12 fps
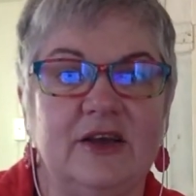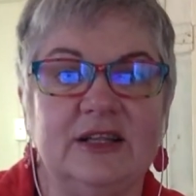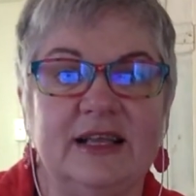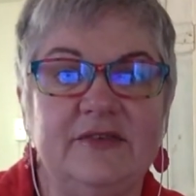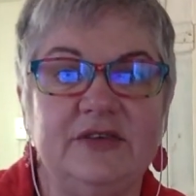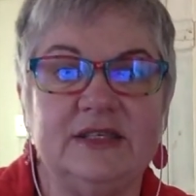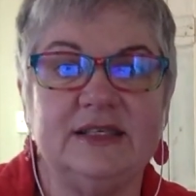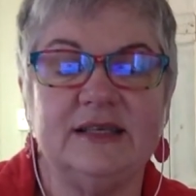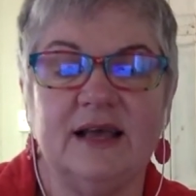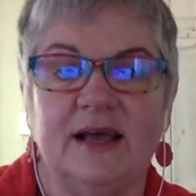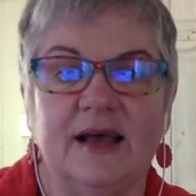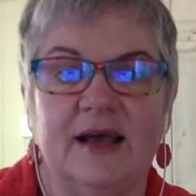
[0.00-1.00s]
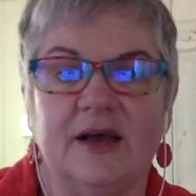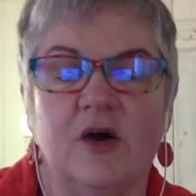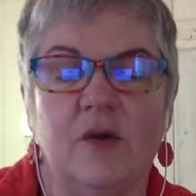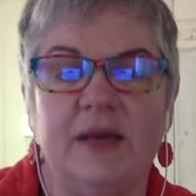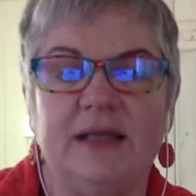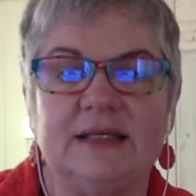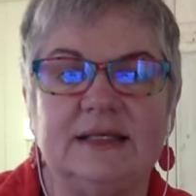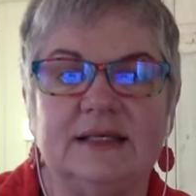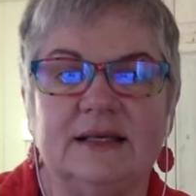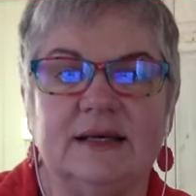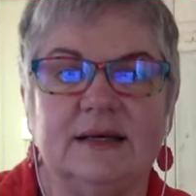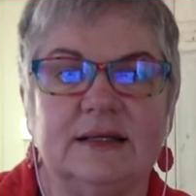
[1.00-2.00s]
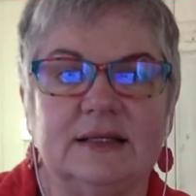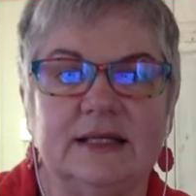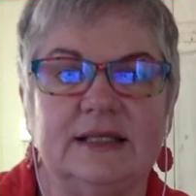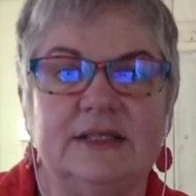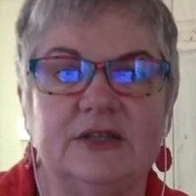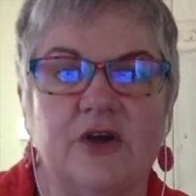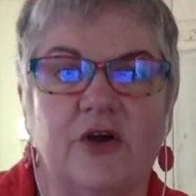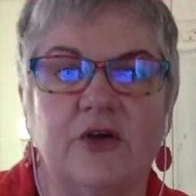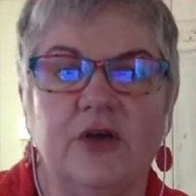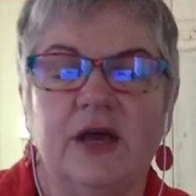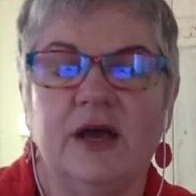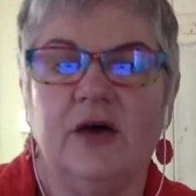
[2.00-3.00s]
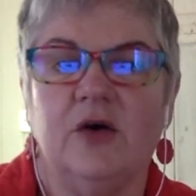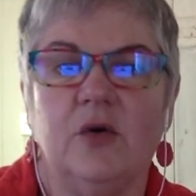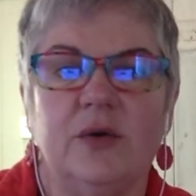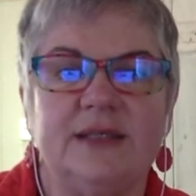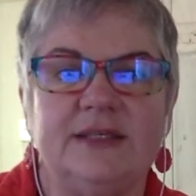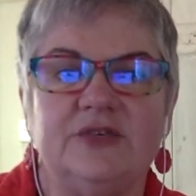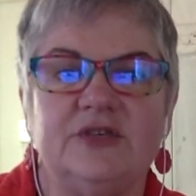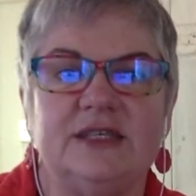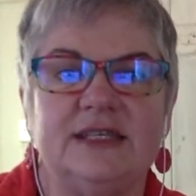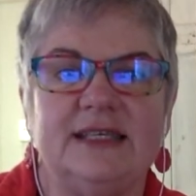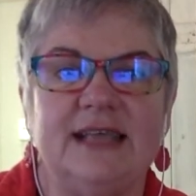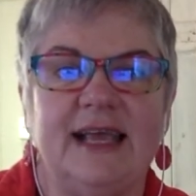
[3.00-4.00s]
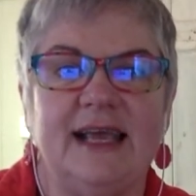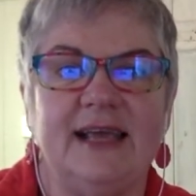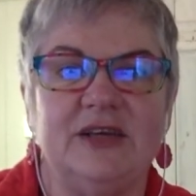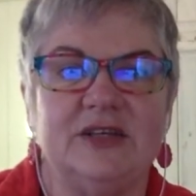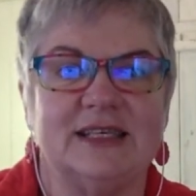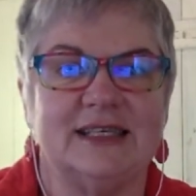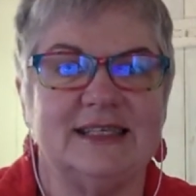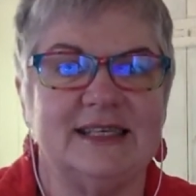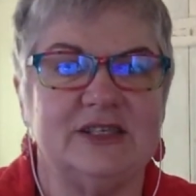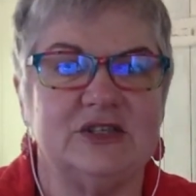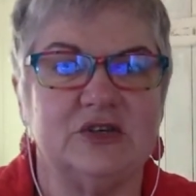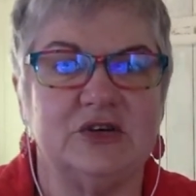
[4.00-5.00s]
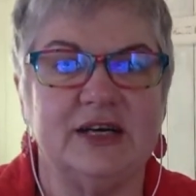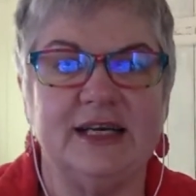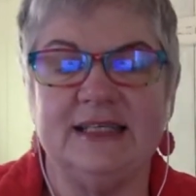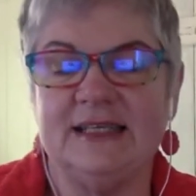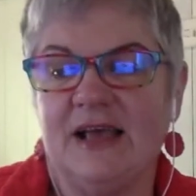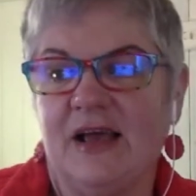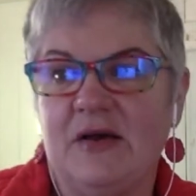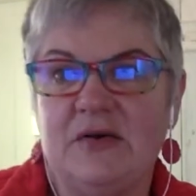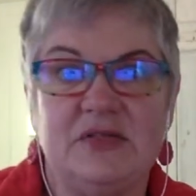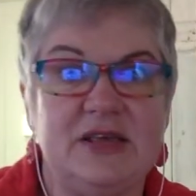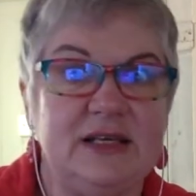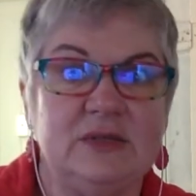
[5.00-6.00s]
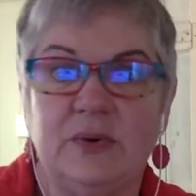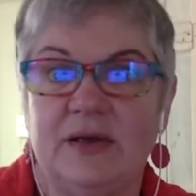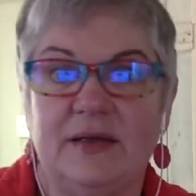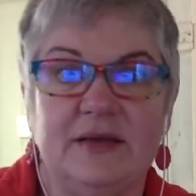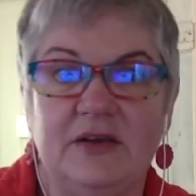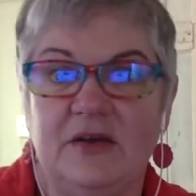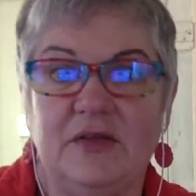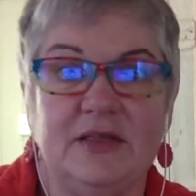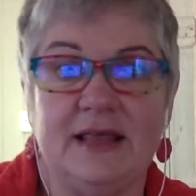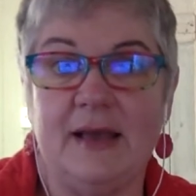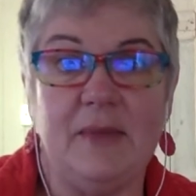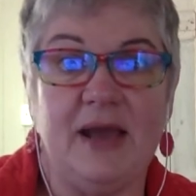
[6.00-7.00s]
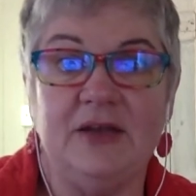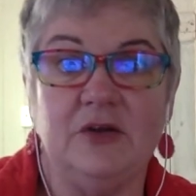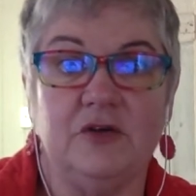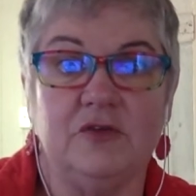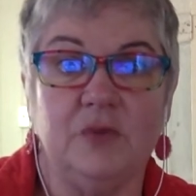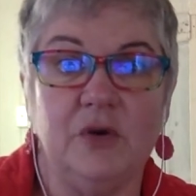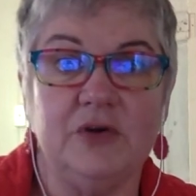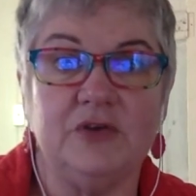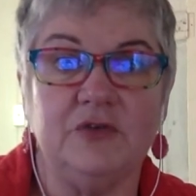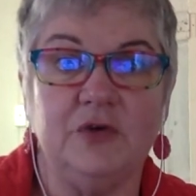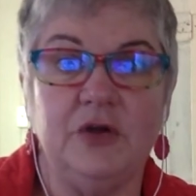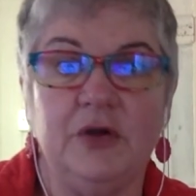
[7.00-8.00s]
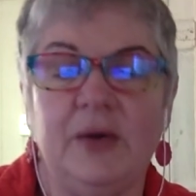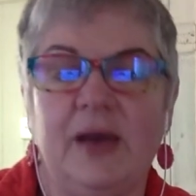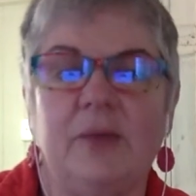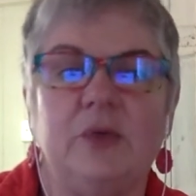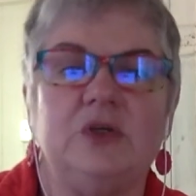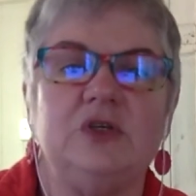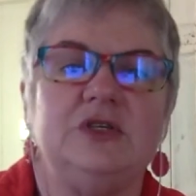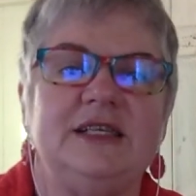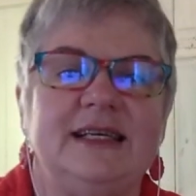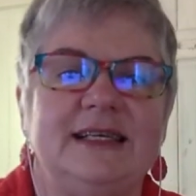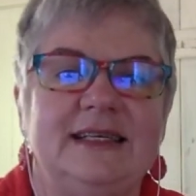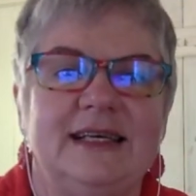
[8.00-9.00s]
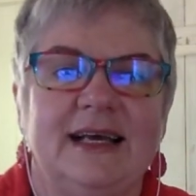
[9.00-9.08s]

Leave us a comment. Let us know. Always interested to hear your success stories, things where that they may not have worked for you, and what you did